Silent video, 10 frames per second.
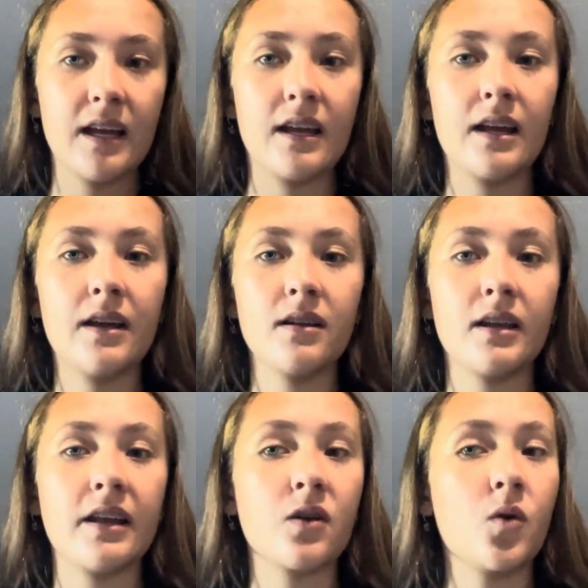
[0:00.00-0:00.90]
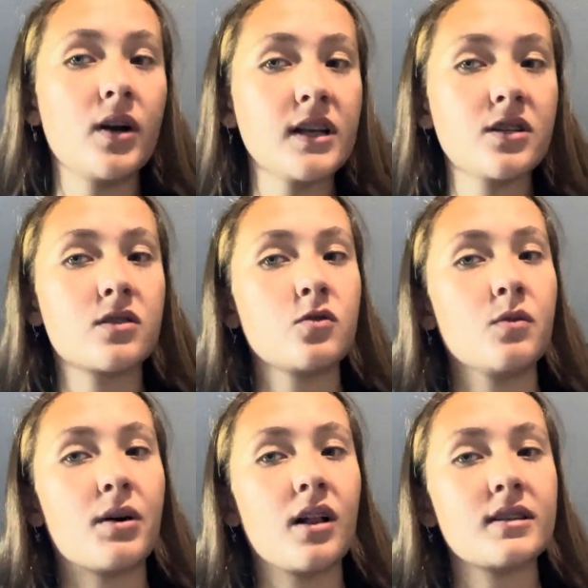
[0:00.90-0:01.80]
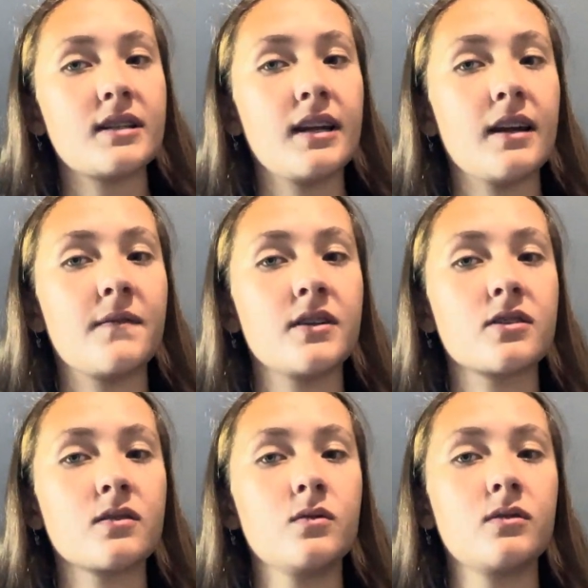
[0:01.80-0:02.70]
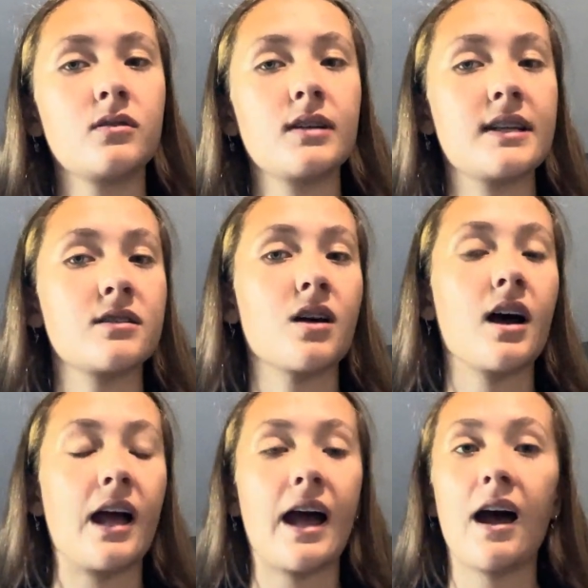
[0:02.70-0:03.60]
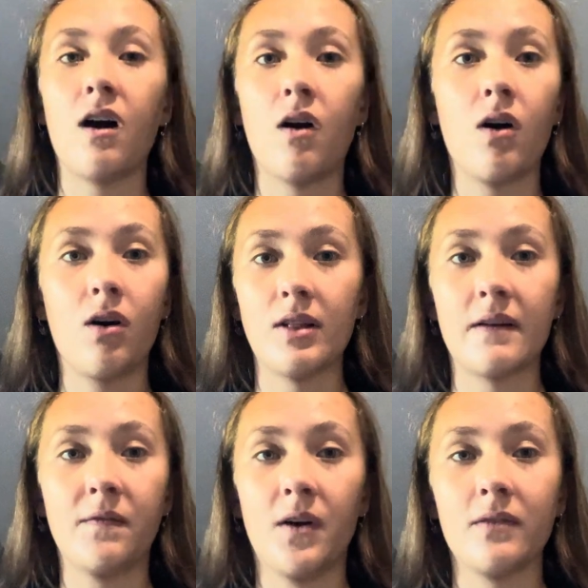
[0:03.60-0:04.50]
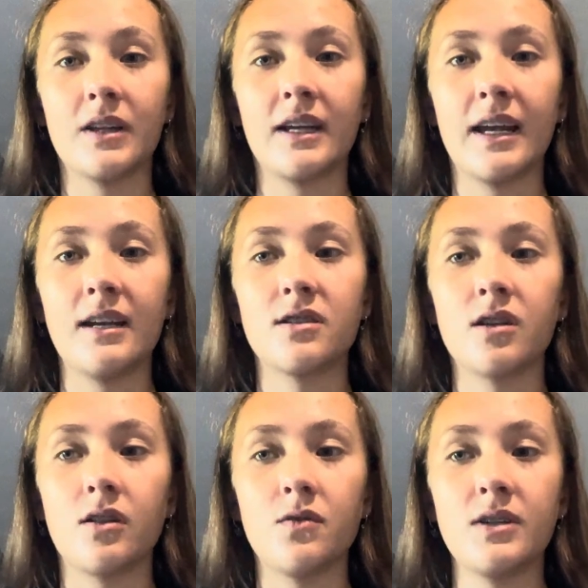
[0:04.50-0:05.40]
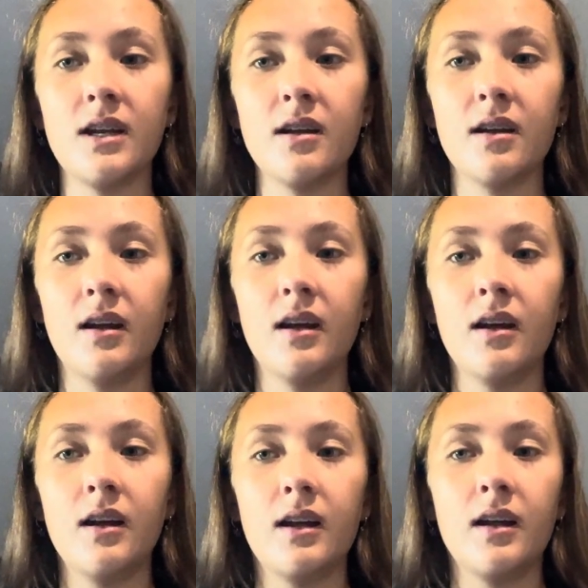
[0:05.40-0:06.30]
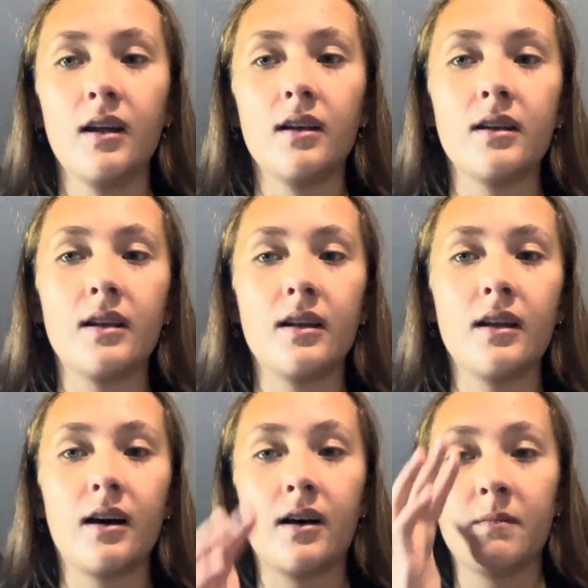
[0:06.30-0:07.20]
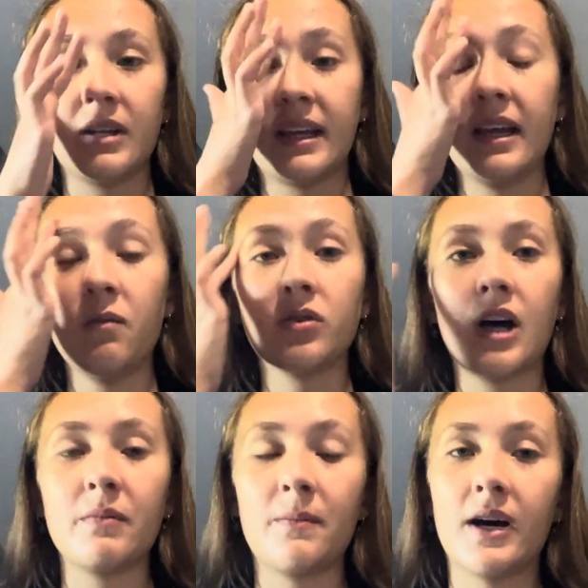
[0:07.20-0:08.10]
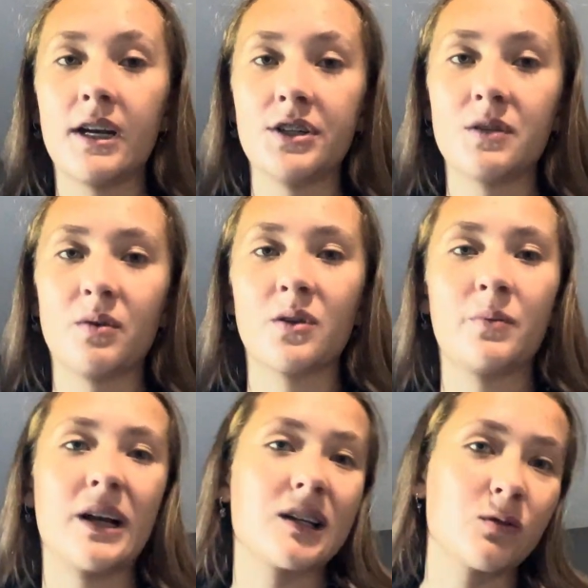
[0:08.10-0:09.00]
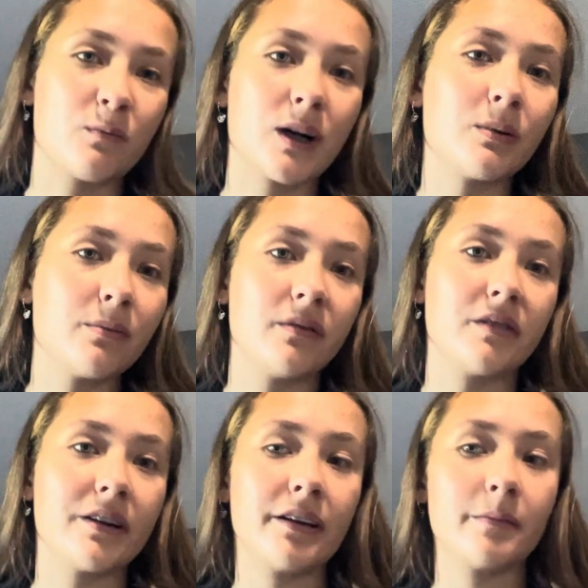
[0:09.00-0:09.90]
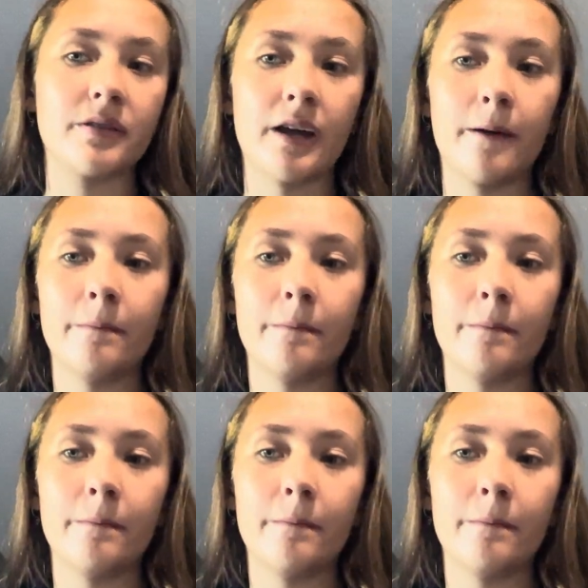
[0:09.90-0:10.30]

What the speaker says: And according to the school policy, if the school is not at all at fault, the kid is to lose it. The kid will not be punished, but the parents would probably be very upset.